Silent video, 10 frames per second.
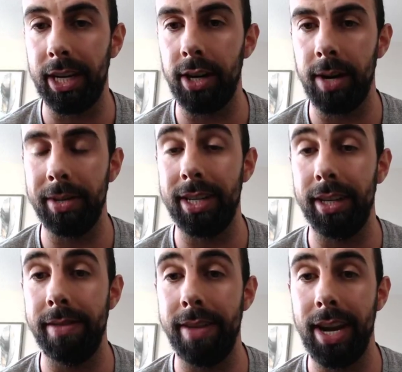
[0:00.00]
You're able to
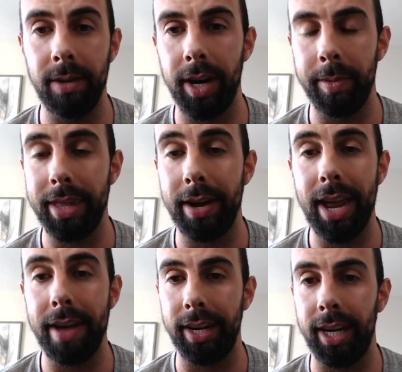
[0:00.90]
live anywhere without
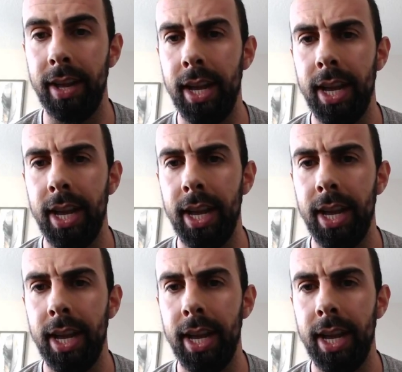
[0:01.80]
having